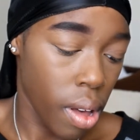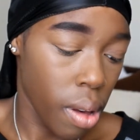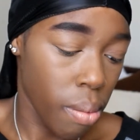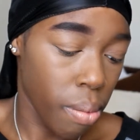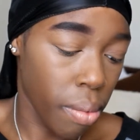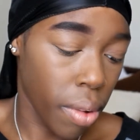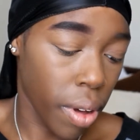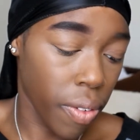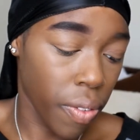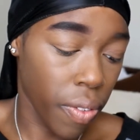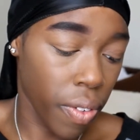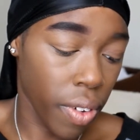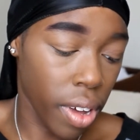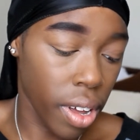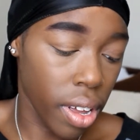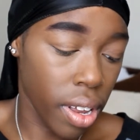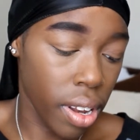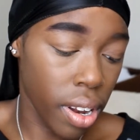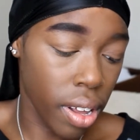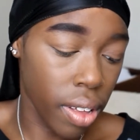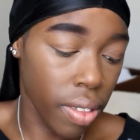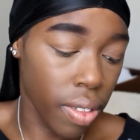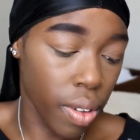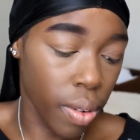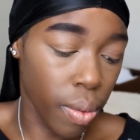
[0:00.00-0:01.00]
My
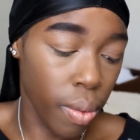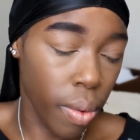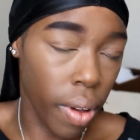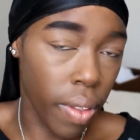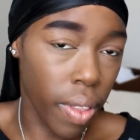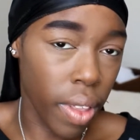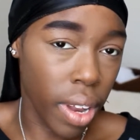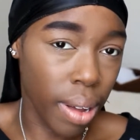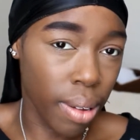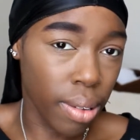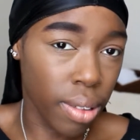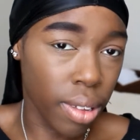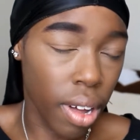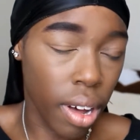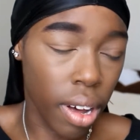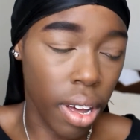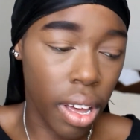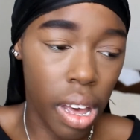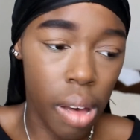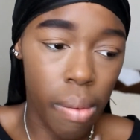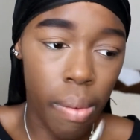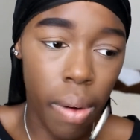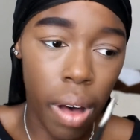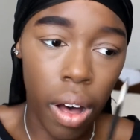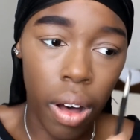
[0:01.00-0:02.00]
friend, the one that I was
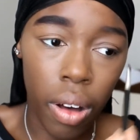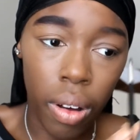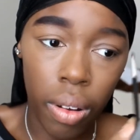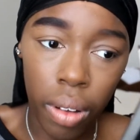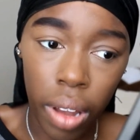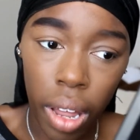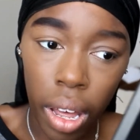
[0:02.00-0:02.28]
talking about,